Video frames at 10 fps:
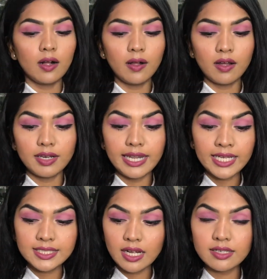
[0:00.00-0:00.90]
uh
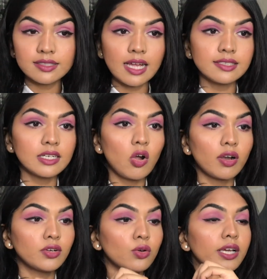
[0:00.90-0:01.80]
next the anastasia
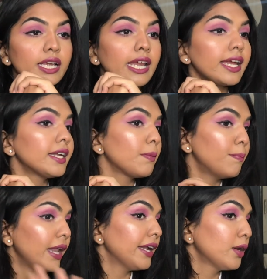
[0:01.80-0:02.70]
contour kit
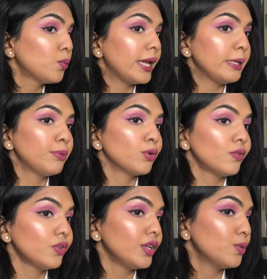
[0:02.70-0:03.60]
blended very
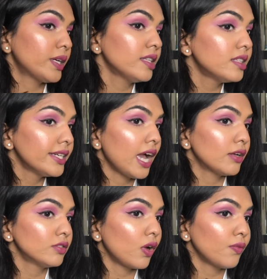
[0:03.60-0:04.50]
beautifully you can see
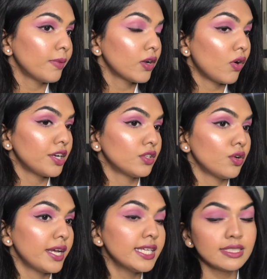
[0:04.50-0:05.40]
how soft my
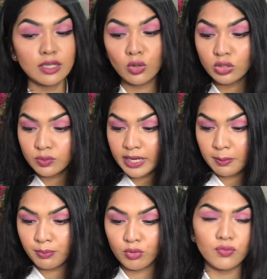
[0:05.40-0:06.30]
contour is looks
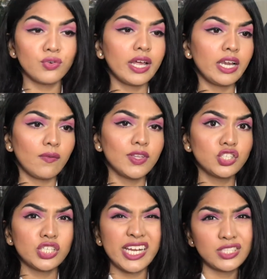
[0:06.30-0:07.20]
very beautiful i love the
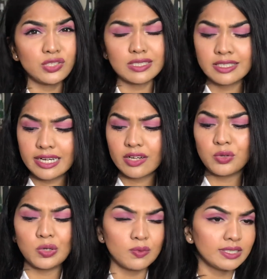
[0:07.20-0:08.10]
shades it's, it's like a
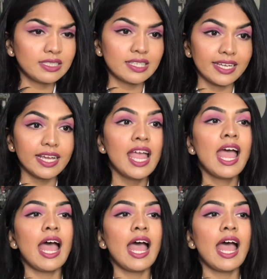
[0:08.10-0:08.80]
universal thing